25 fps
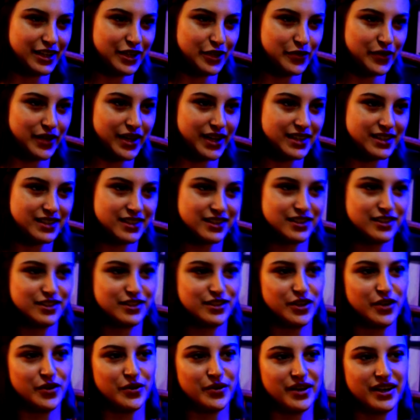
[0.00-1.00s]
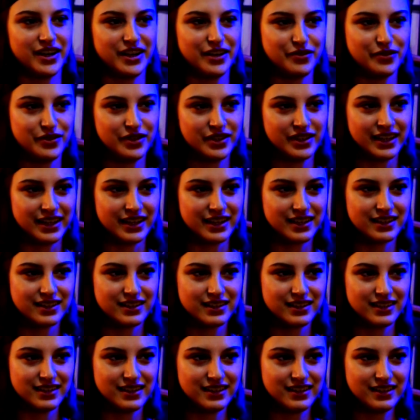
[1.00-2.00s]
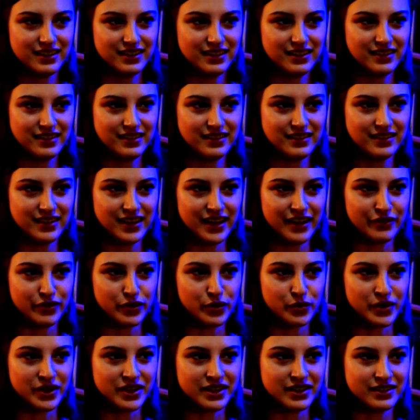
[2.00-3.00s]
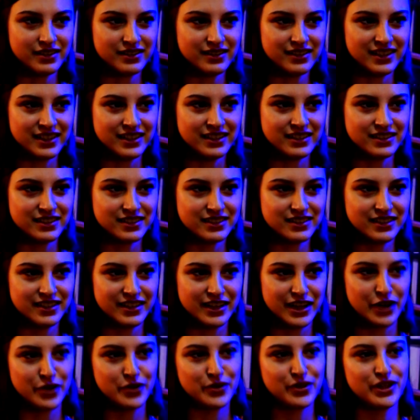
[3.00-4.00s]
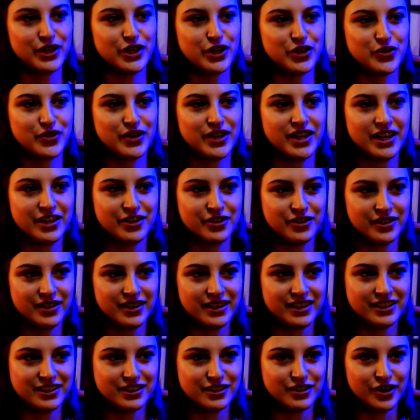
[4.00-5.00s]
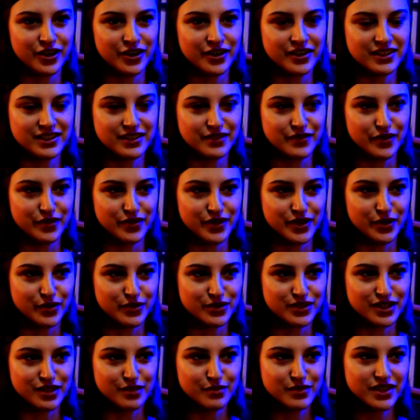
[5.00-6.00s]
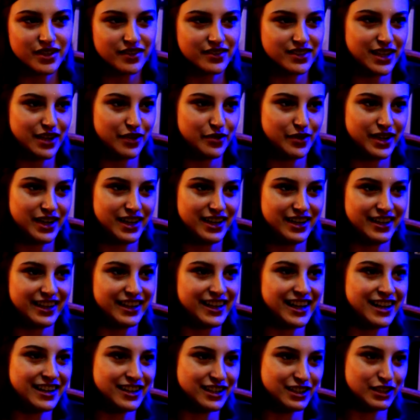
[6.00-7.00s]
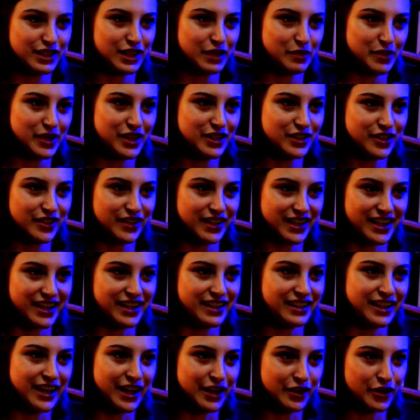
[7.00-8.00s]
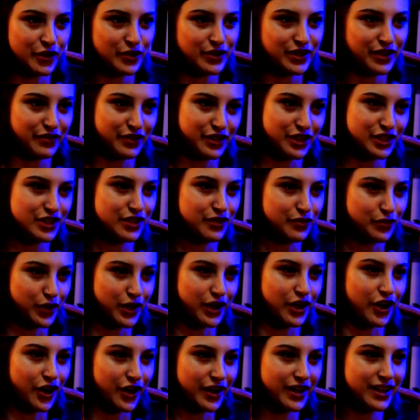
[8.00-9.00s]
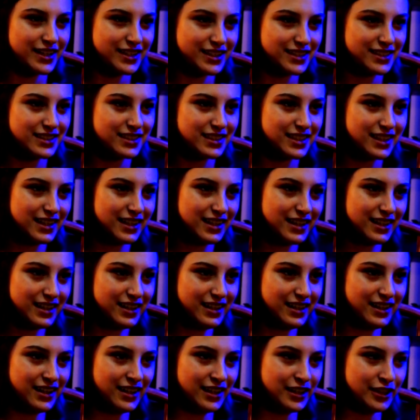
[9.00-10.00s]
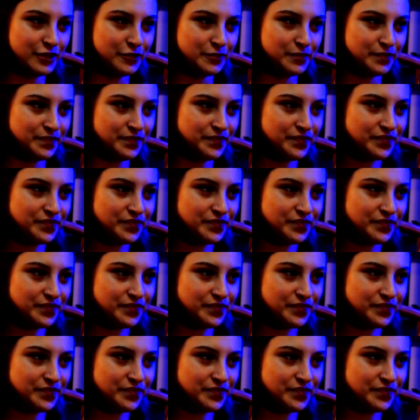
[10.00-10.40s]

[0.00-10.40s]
erased. So I feel like everyone is inherently a creator and is an artist, even if they don't see themselves that way. And again, it's, like, based on, like, a narrow definition of what art is. And